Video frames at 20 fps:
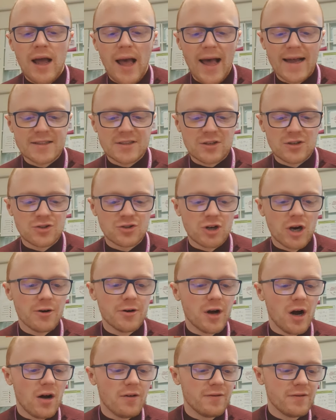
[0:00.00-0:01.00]
Esker
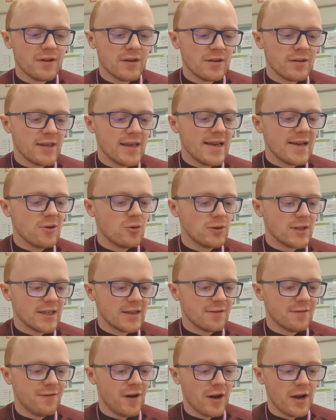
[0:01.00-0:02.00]
strode off. The eagle
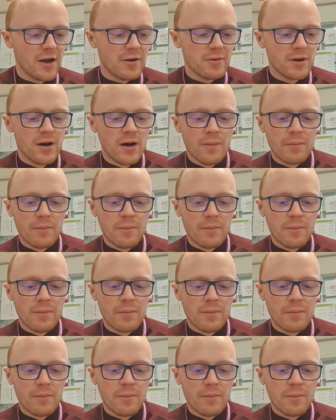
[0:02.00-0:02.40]
didn't follow,